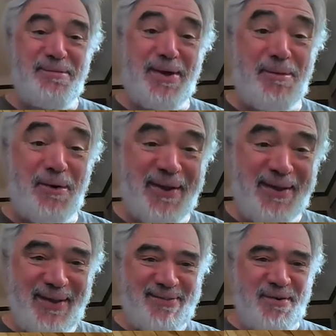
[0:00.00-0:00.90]
let me keep
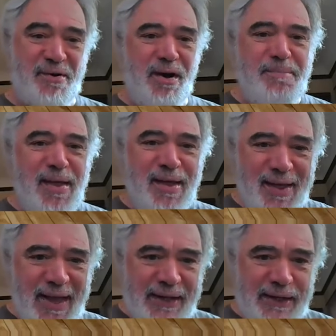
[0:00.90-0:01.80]
going. So, um,
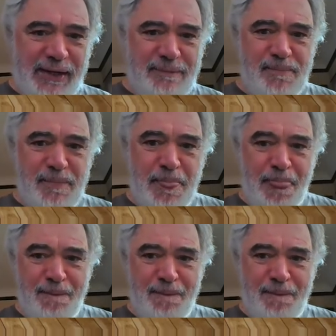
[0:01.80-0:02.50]
um,